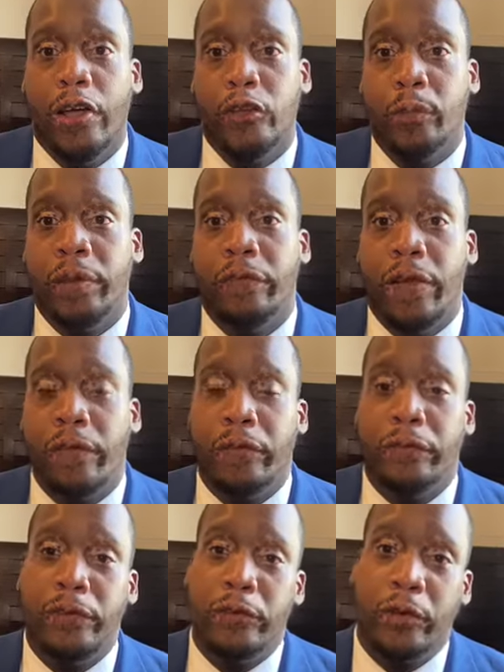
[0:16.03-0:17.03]
Do me a favor,
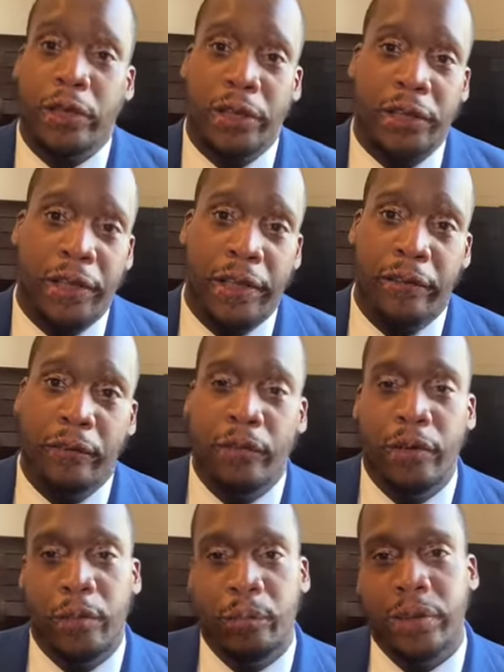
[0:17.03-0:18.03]
if you're new to the channel,
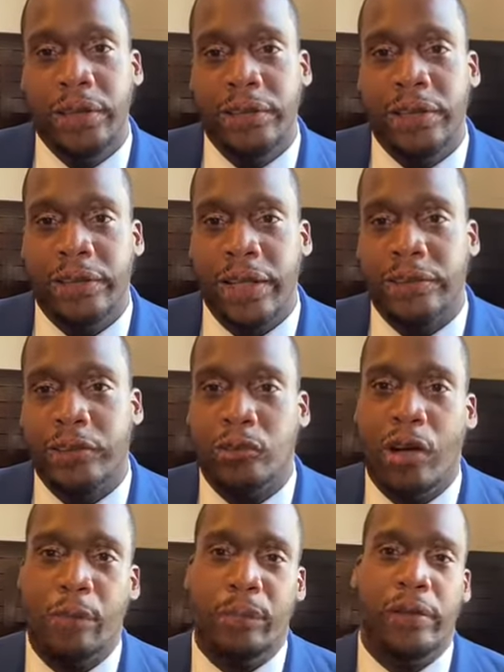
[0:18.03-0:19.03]
please hit that
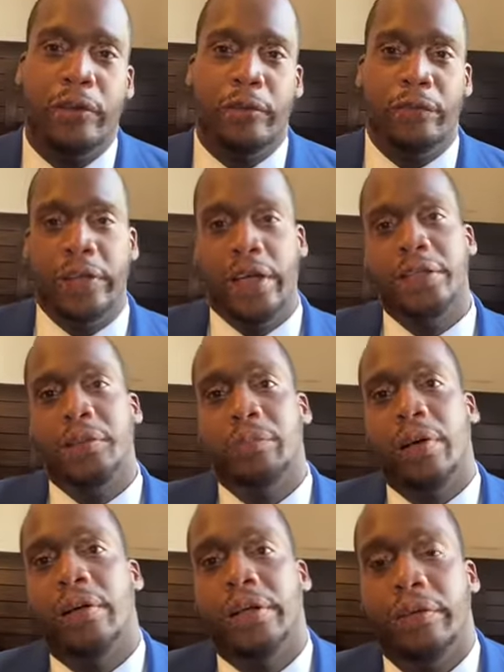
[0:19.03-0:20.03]
subscribe button, notification
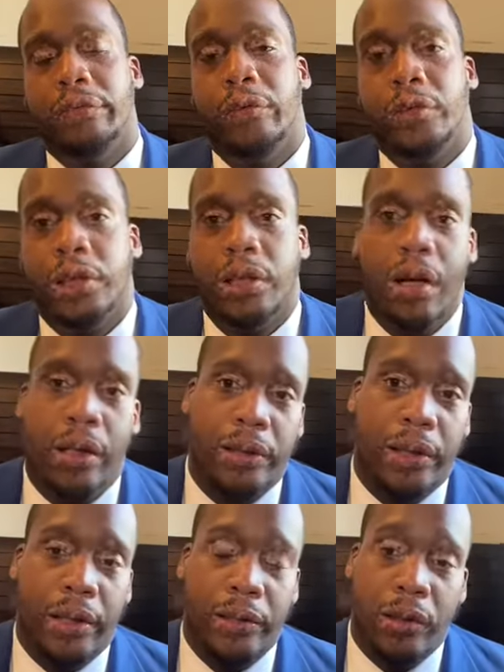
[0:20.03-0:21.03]
bell to get future
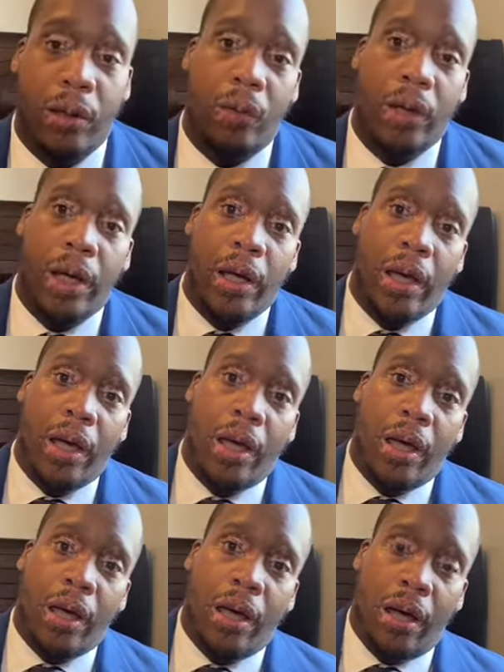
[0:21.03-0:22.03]
content. So,
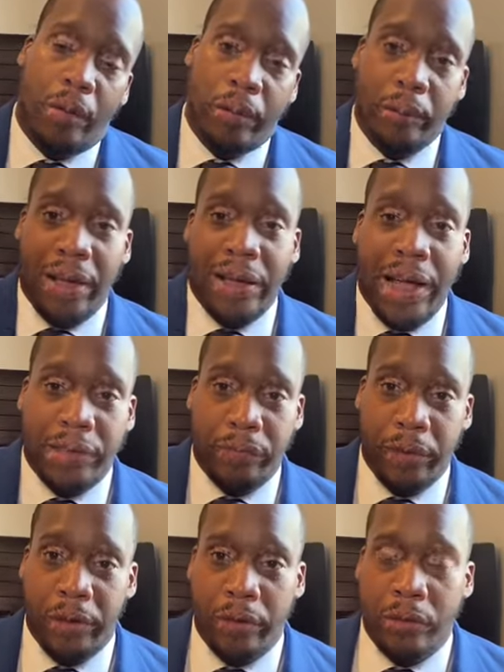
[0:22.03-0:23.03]
in my last
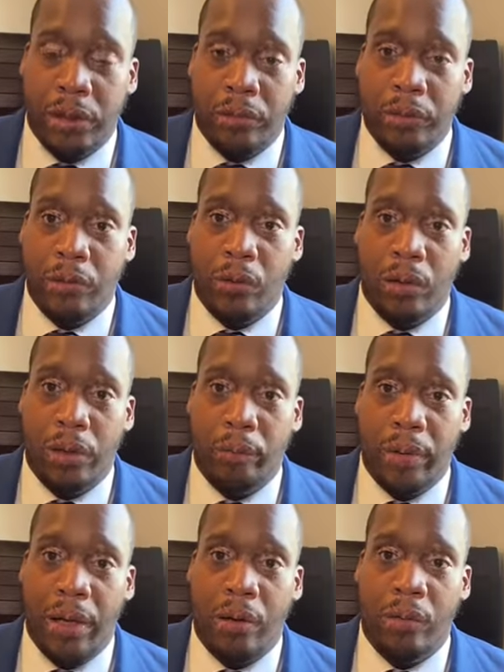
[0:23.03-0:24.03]
videos, I was talking
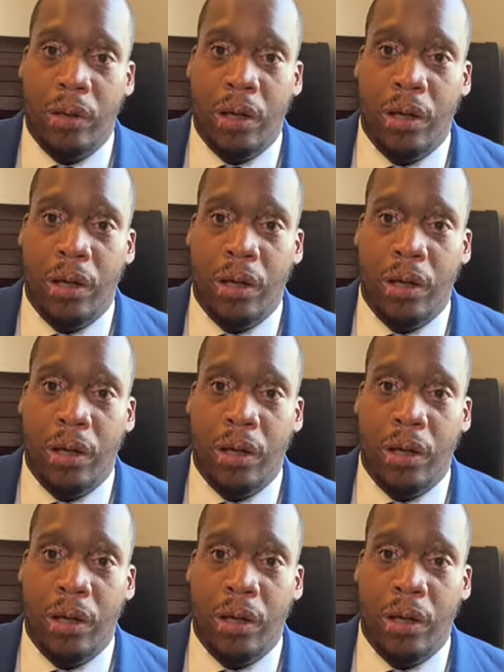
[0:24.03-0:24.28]
about